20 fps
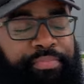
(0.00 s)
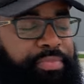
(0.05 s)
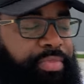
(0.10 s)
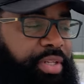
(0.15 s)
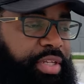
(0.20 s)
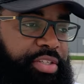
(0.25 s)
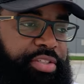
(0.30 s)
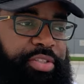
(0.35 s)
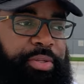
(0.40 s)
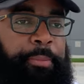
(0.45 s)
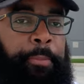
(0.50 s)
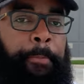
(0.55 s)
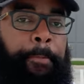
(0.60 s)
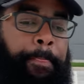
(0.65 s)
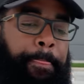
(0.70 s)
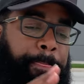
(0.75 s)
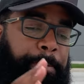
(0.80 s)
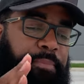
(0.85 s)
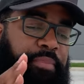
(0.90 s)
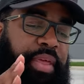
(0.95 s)
Listen,
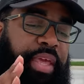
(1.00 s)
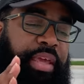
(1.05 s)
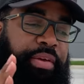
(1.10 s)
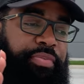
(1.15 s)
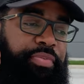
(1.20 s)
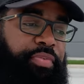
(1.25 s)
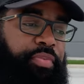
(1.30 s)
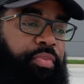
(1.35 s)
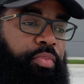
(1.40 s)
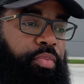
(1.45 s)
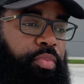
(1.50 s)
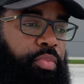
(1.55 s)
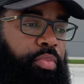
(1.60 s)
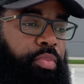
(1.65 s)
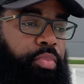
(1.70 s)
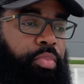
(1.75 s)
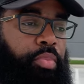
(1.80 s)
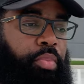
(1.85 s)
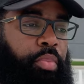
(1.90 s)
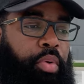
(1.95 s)
if
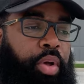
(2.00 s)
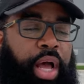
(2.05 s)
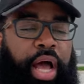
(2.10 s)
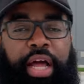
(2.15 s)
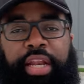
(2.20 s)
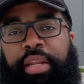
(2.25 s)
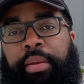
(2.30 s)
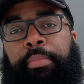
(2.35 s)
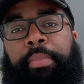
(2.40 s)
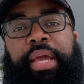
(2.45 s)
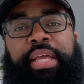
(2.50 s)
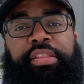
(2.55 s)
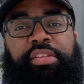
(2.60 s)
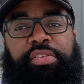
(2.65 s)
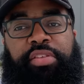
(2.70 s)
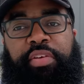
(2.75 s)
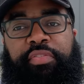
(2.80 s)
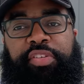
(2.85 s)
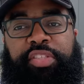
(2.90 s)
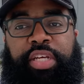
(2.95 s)
Honda made
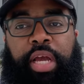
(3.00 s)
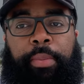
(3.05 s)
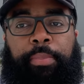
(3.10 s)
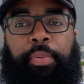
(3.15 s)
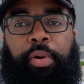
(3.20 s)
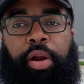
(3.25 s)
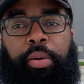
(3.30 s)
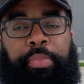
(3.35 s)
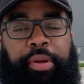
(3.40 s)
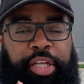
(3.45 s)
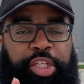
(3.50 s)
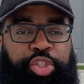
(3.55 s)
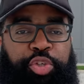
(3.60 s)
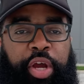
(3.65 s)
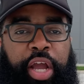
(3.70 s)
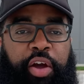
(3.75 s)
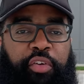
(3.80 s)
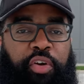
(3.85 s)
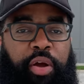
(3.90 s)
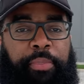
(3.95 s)
the Civic Type R to be a
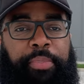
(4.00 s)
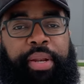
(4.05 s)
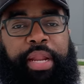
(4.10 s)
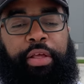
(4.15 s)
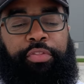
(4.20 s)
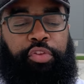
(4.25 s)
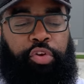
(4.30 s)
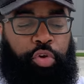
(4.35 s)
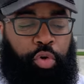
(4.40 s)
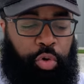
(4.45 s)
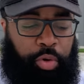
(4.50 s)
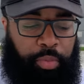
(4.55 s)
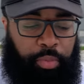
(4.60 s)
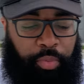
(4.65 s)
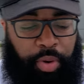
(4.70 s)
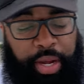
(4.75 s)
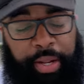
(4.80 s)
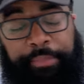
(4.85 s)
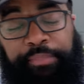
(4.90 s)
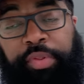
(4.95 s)
track weapon out the door,
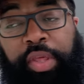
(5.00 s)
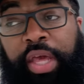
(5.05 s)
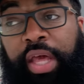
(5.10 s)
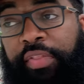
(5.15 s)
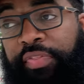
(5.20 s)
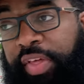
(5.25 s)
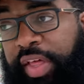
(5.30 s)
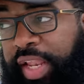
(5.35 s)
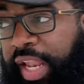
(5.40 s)
right? The